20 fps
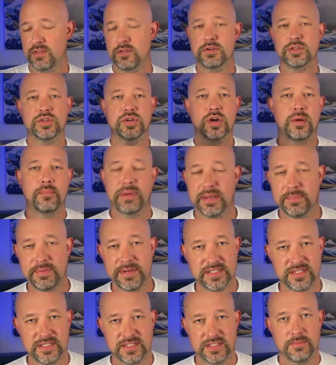And those are all big
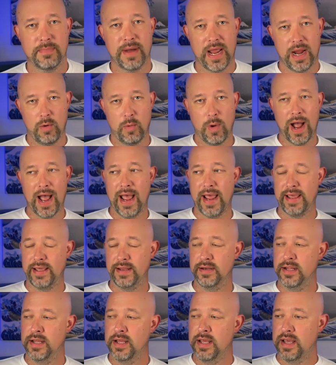pieces of my why
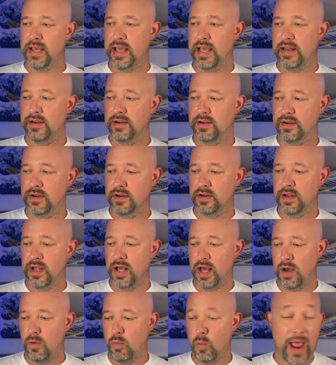and
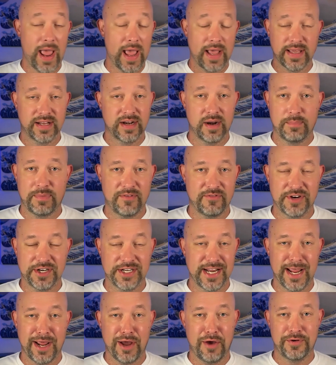why I get up every
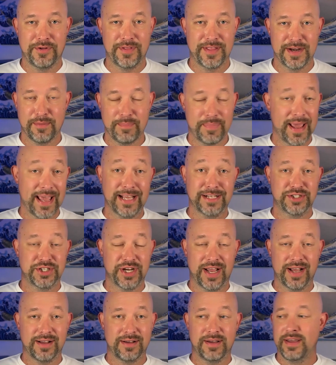day other than a
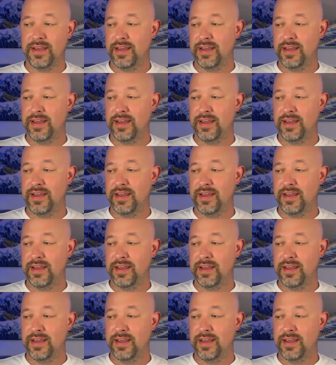paycheck.